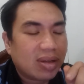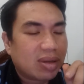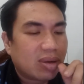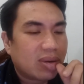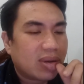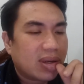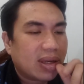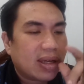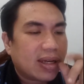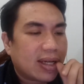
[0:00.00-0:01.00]
So
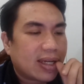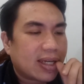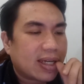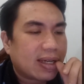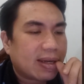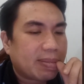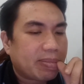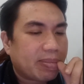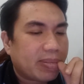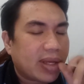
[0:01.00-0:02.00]

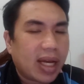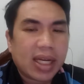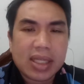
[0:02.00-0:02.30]
yeah,